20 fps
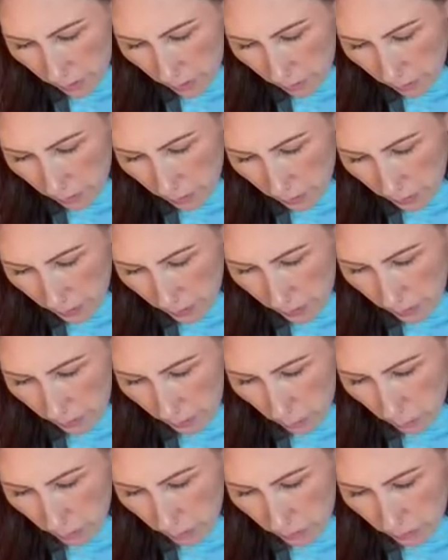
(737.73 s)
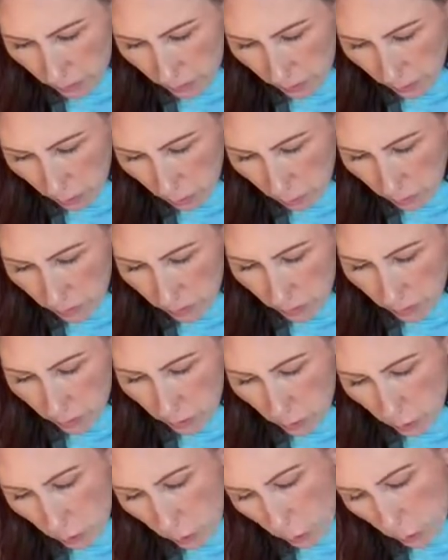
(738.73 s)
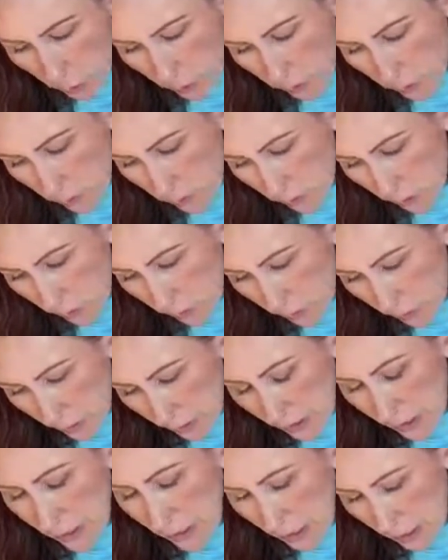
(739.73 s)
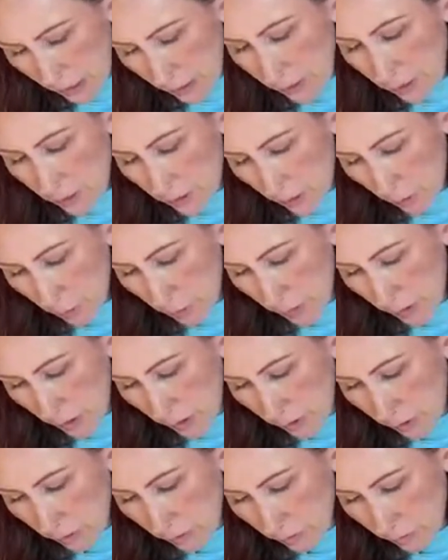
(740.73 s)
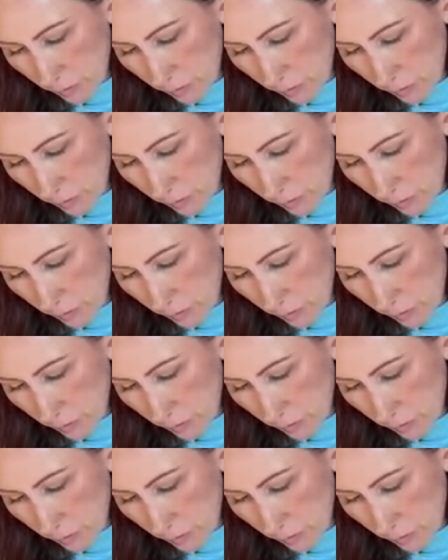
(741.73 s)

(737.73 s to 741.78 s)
I feel like the word sticker was a good choice. I feel like it needed something.